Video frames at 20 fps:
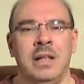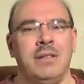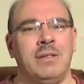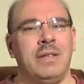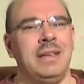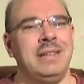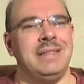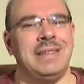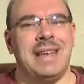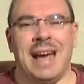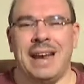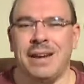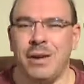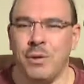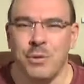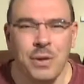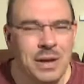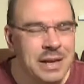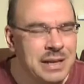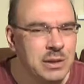these kind
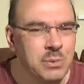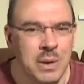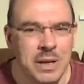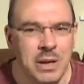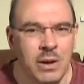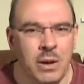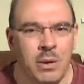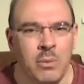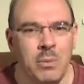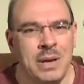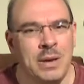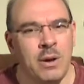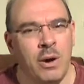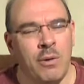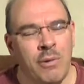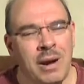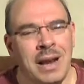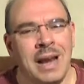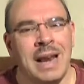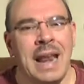of things, we
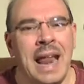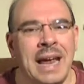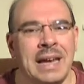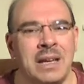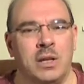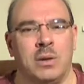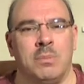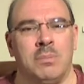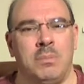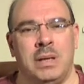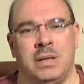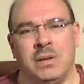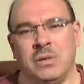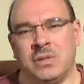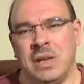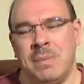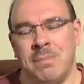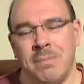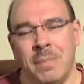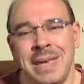don't really like them,
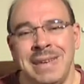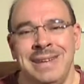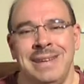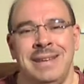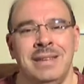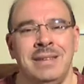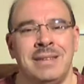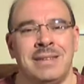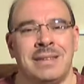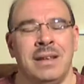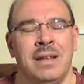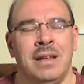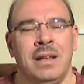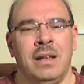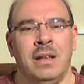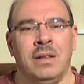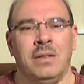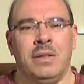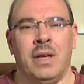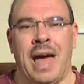because it means
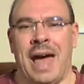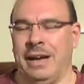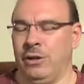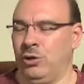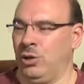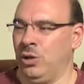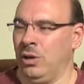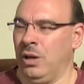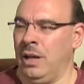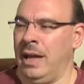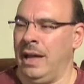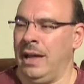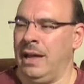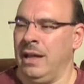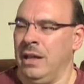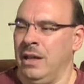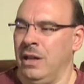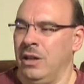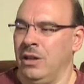that actually